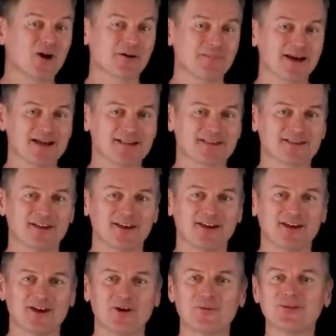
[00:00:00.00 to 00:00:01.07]
work best
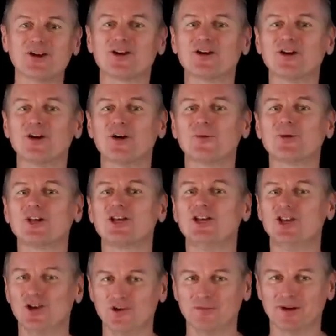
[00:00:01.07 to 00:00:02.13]
with a good old
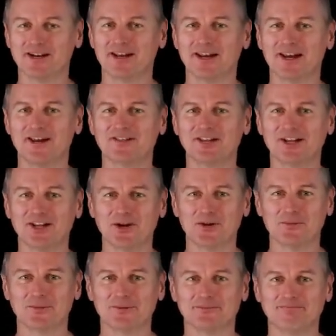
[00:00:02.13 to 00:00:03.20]
human in the
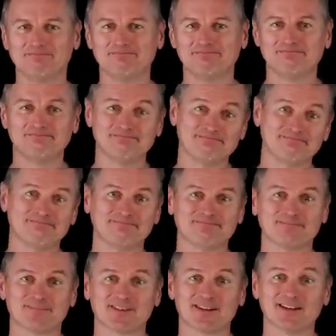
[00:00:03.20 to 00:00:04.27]
loop.
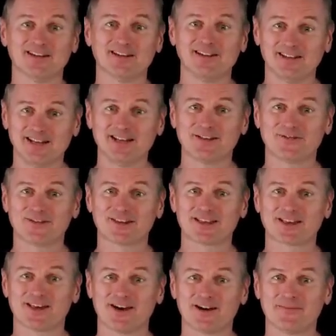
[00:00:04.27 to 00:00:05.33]
At least for the
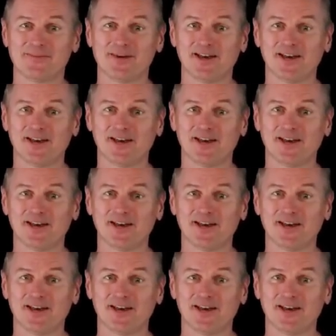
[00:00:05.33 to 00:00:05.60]
time